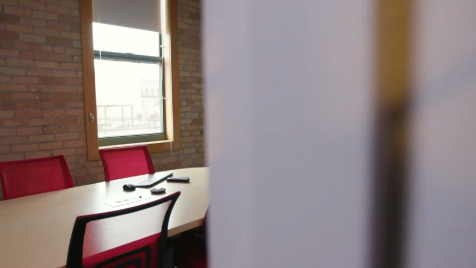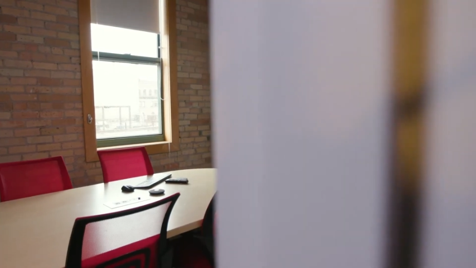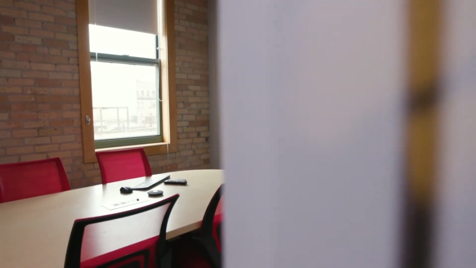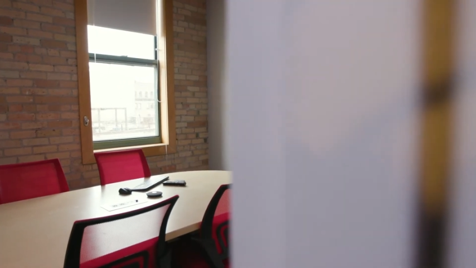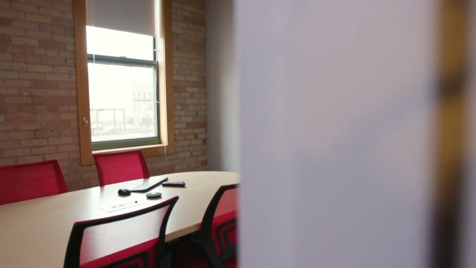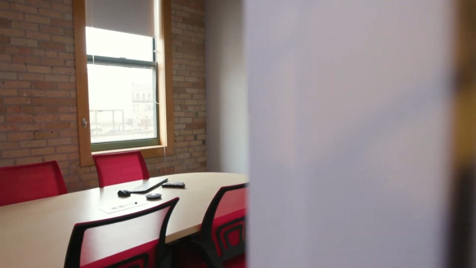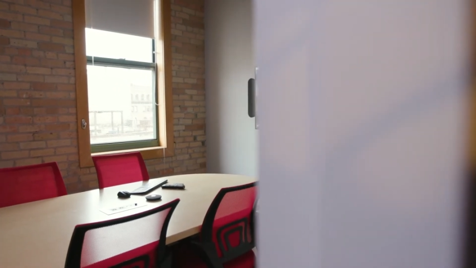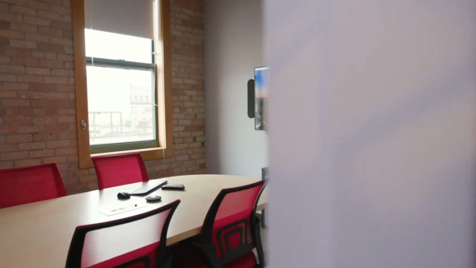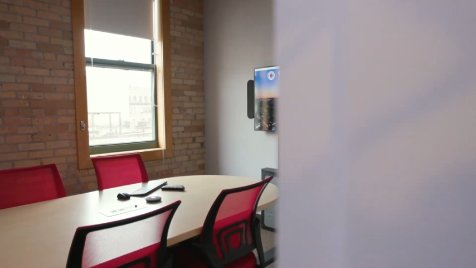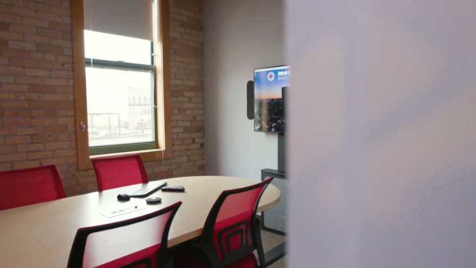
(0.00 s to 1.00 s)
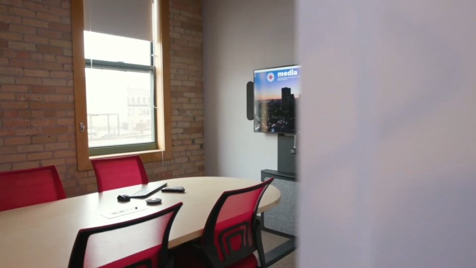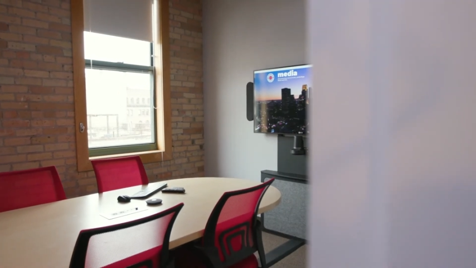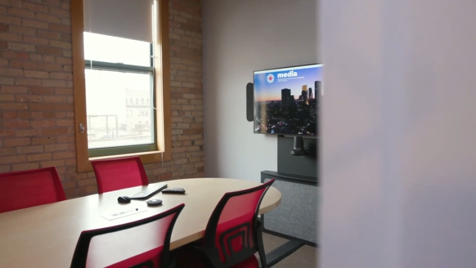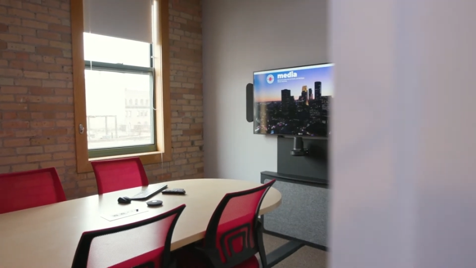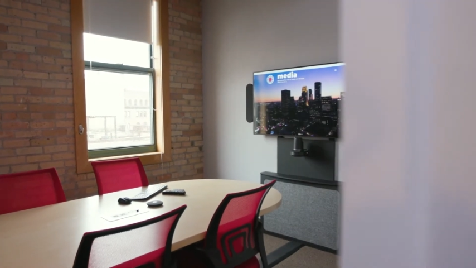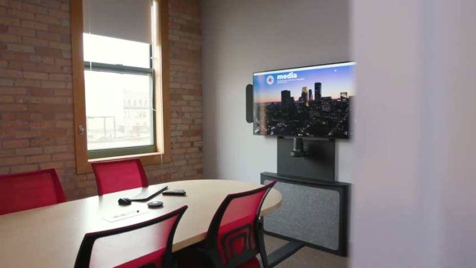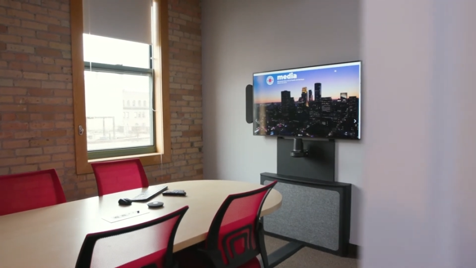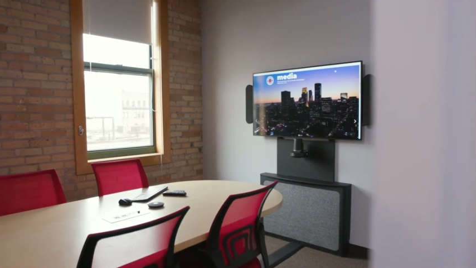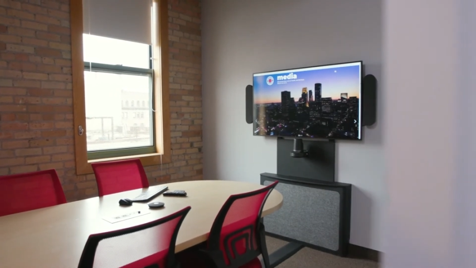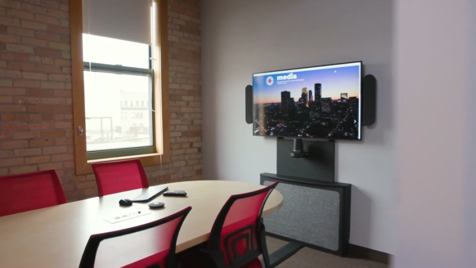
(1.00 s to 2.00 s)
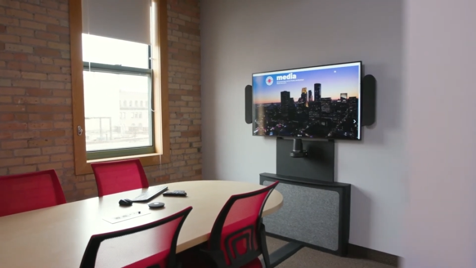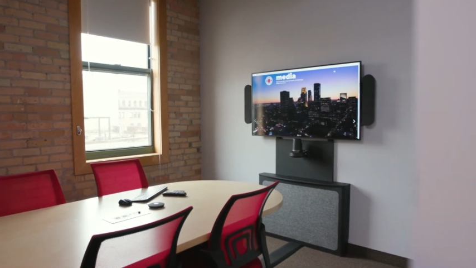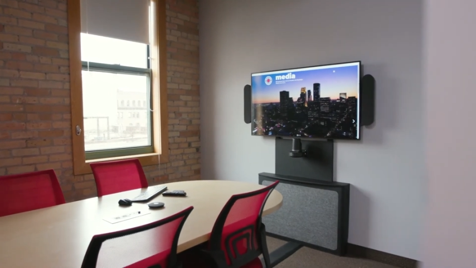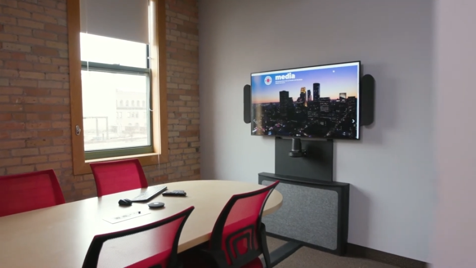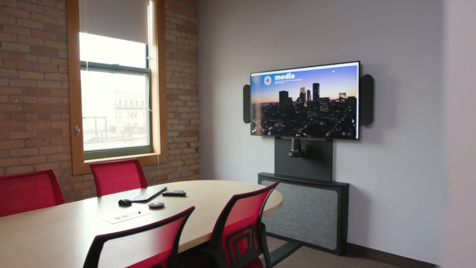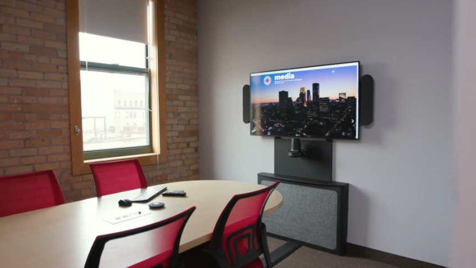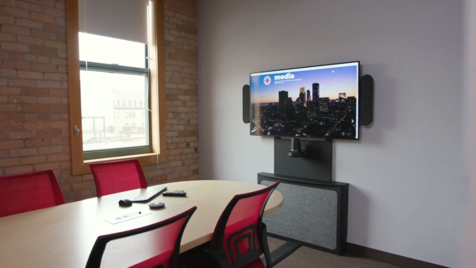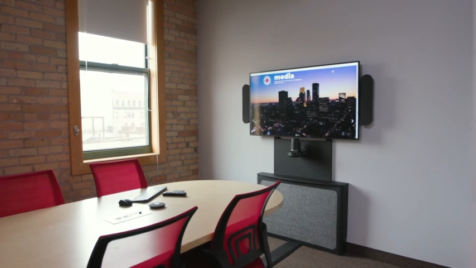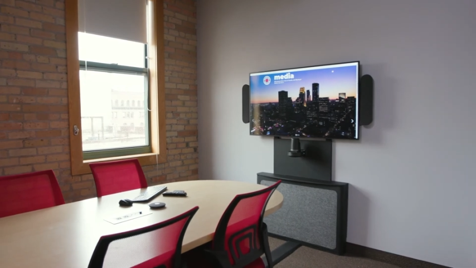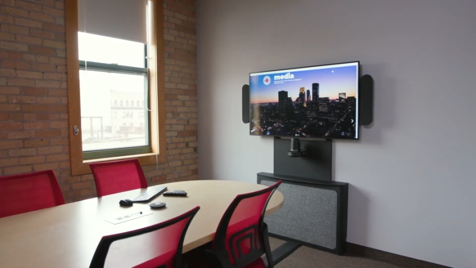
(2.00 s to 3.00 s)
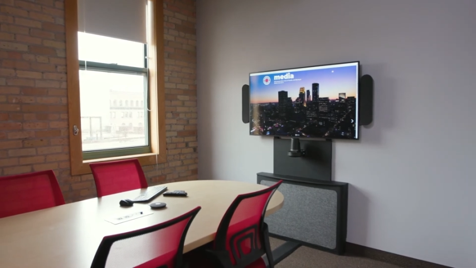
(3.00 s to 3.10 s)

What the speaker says: No face is visible, so there are no lips to read.